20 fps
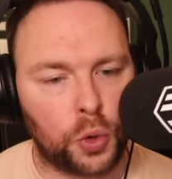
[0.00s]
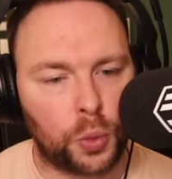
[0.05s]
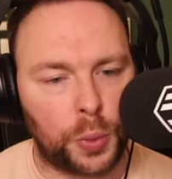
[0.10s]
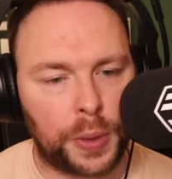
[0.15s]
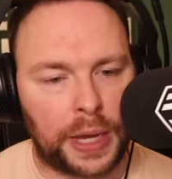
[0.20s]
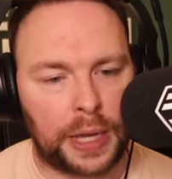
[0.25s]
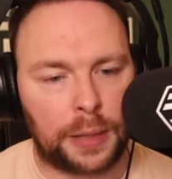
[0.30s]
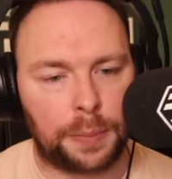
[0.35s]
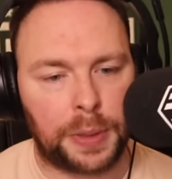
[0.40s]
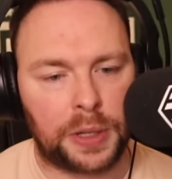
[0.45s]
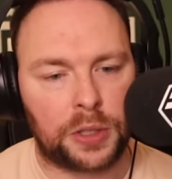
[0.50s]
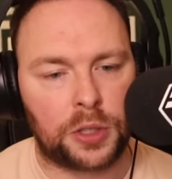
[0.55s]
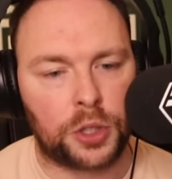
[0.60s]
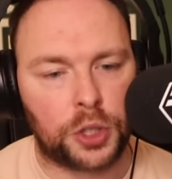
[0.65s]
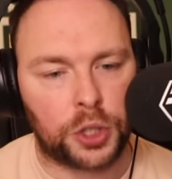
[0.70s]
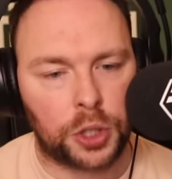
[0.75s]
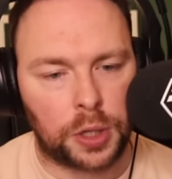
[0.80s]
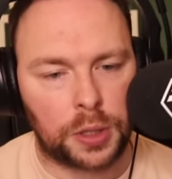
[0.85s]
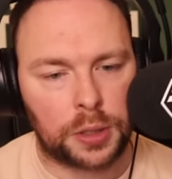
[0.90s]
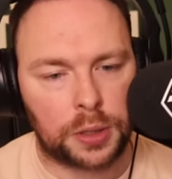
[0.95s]
We had better
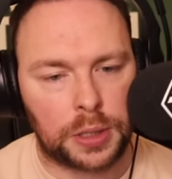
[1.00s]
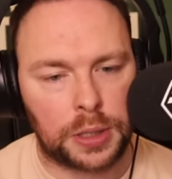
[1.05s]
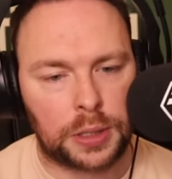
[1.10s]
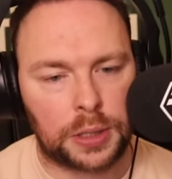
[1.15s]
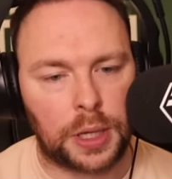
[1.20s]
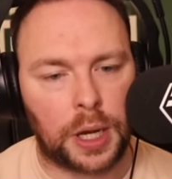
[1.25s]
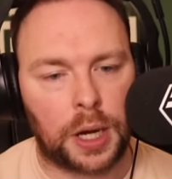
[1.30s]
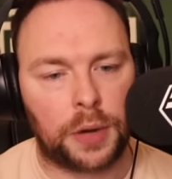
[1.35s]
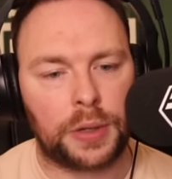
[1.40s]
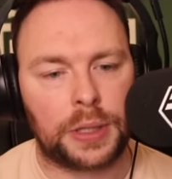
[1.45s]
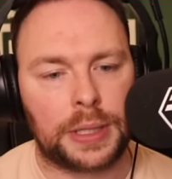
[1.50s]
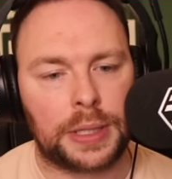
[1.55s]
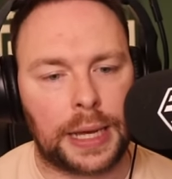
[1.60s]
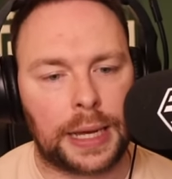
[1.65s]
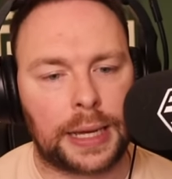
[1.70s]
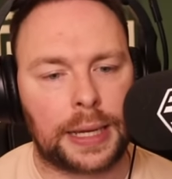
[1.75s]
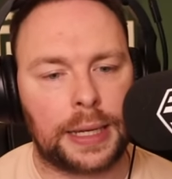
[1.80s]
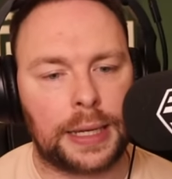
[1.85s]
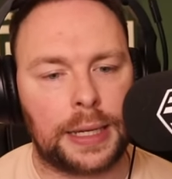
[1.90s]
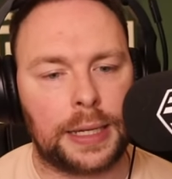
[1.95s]
chances. Our
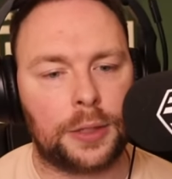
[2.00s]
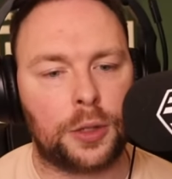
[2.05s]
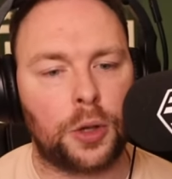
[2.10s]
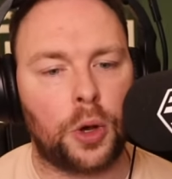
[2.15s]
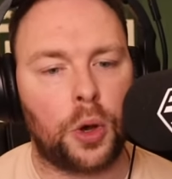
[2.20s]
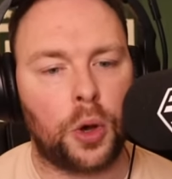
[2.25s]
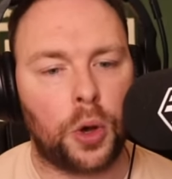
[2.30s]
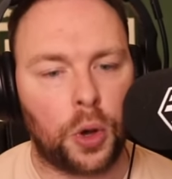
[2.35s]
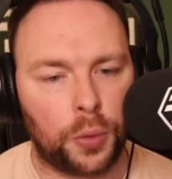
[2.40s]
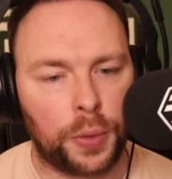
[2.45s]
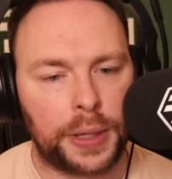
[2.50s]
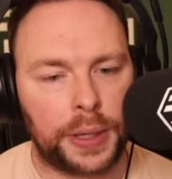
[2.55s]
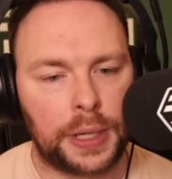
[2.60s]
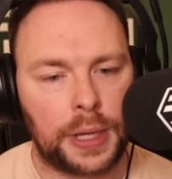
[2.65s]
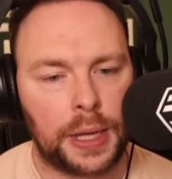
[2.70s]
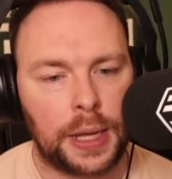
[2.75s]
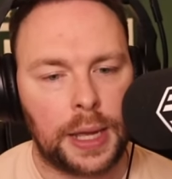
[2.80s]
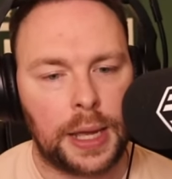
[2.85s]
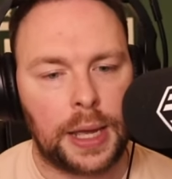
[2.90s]
attack is horrid.